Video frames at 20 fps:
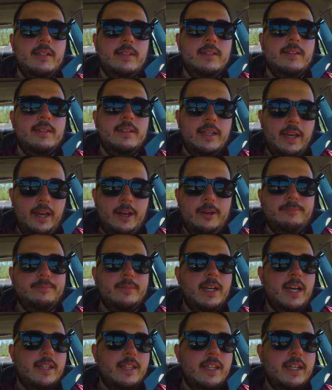yeah,
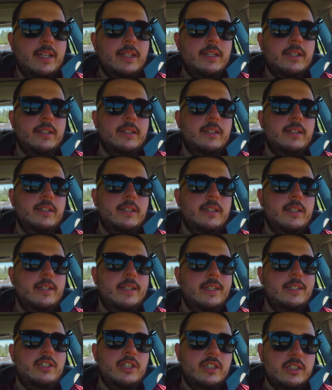I think
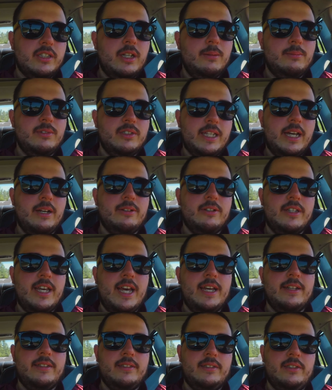it just comes down to
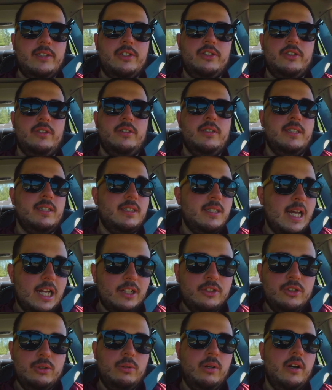that decision. It's not
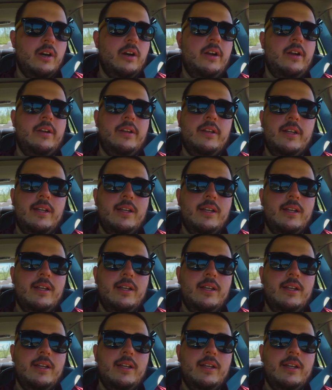too hard.